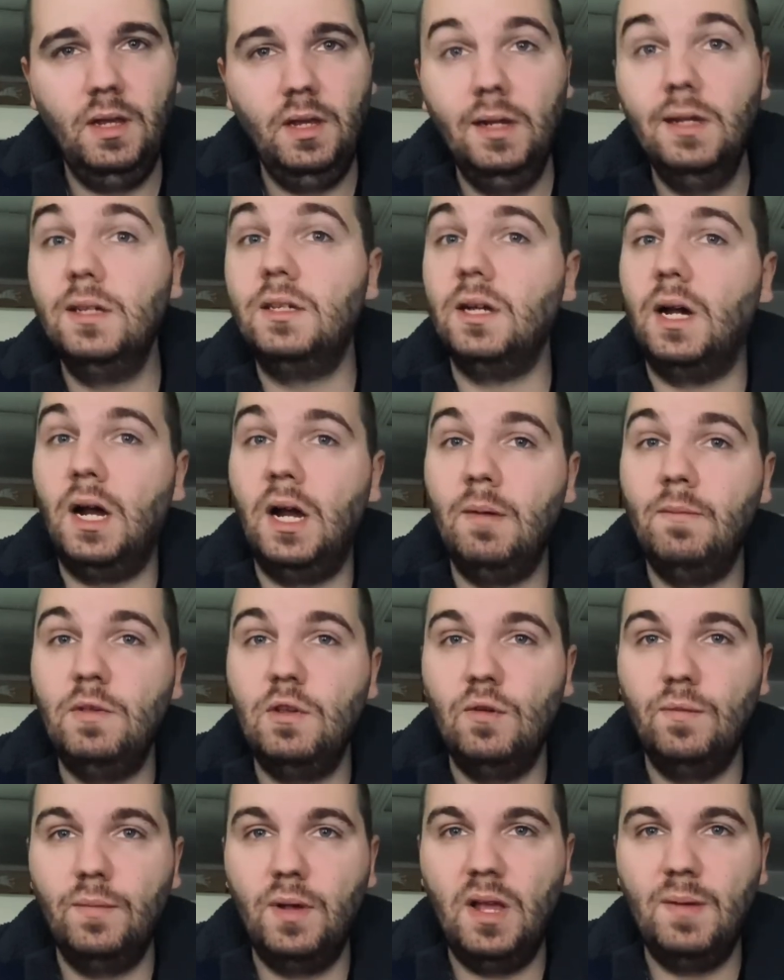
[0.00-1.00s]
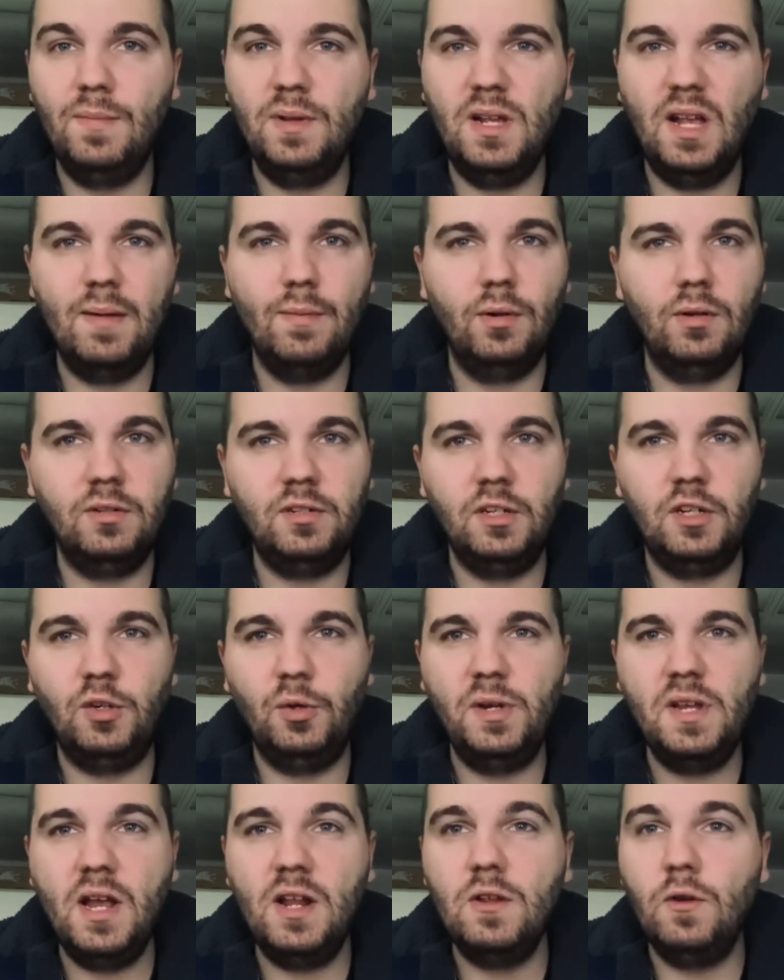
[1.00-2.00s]
In time, you may be able to
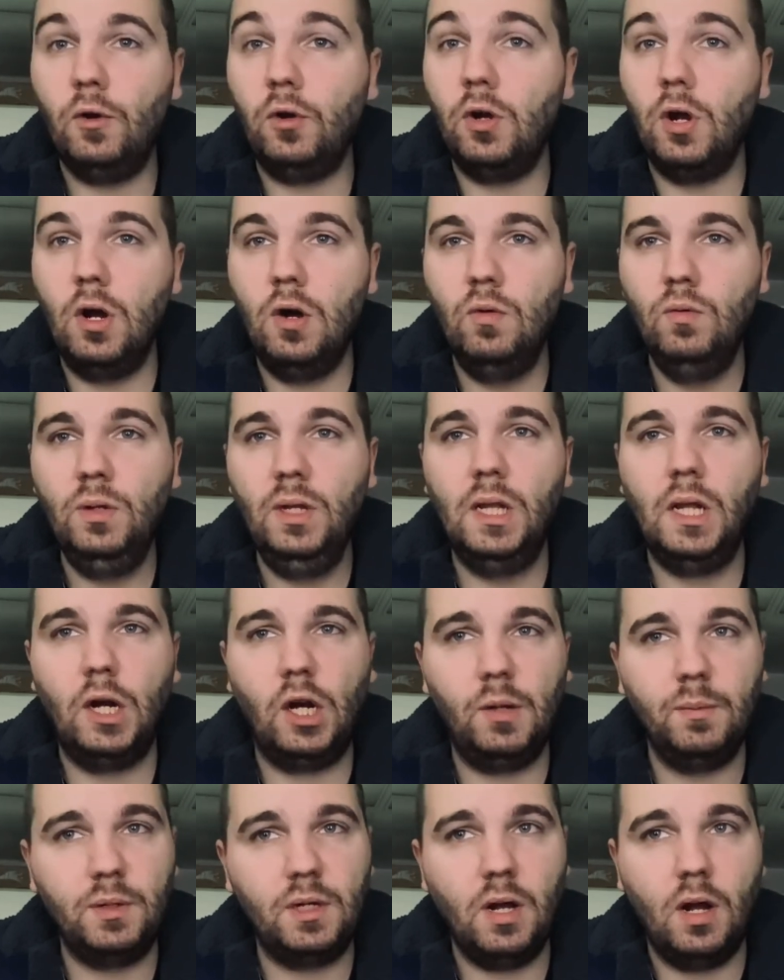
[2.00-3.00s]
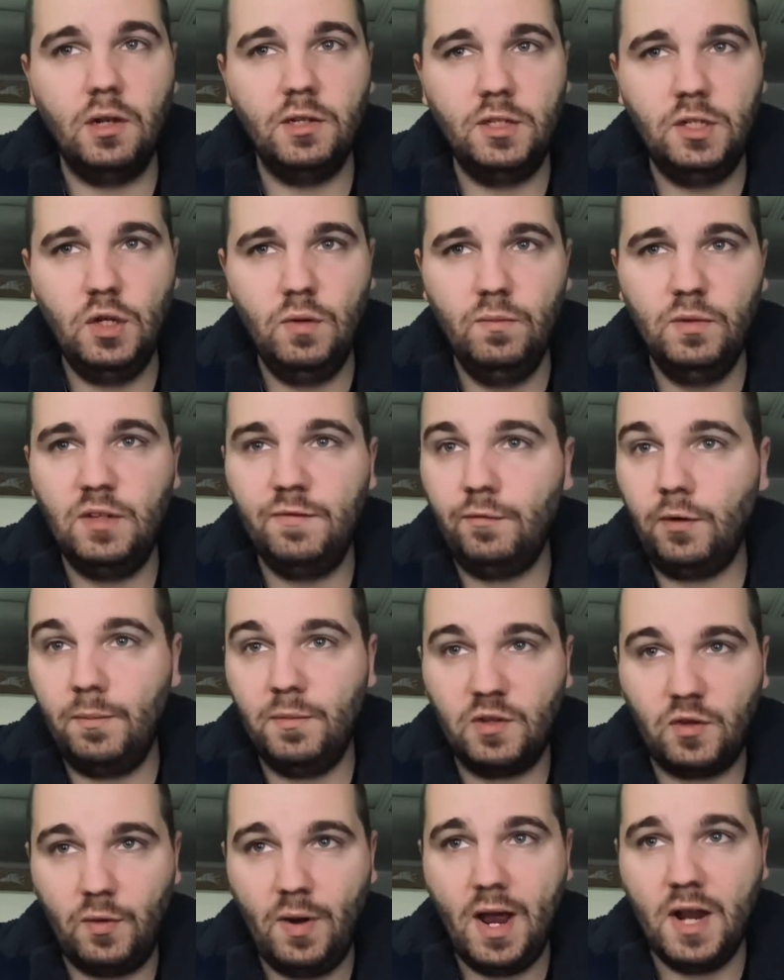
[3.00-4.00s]
create your own LARP costumes from
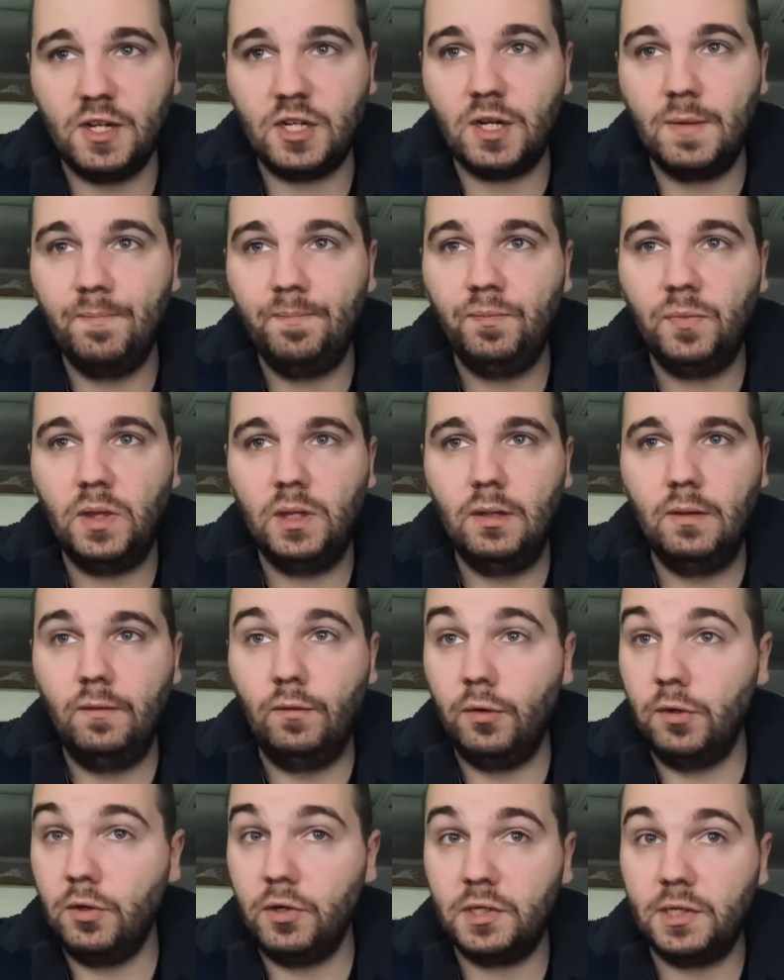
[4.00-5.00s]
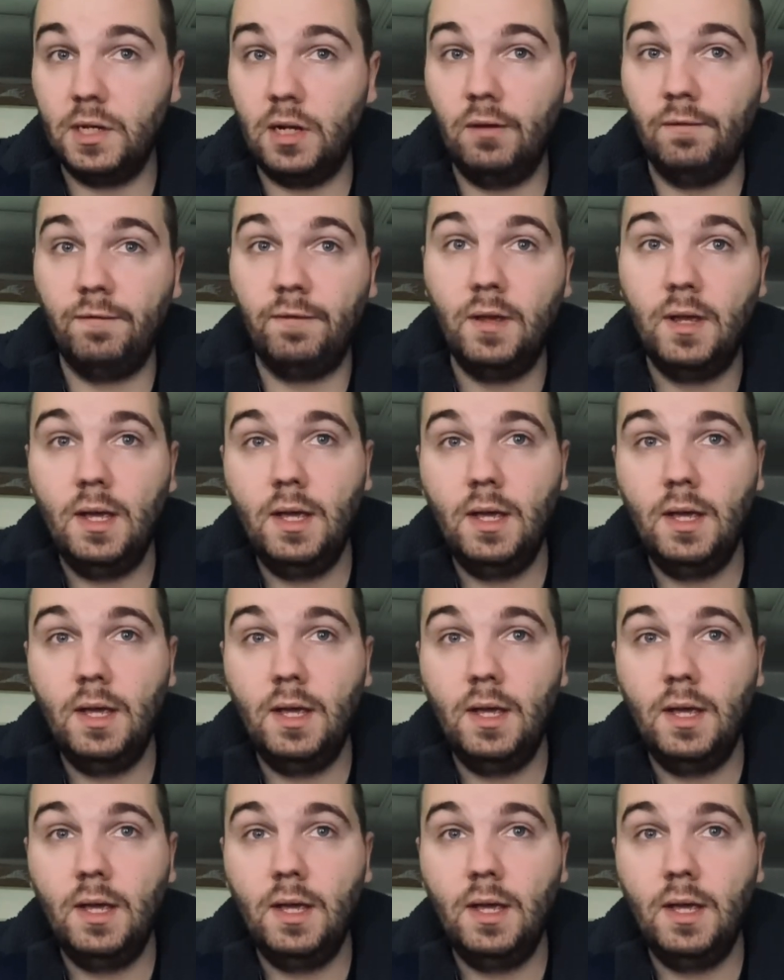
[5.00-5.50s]
scratch, for yourself,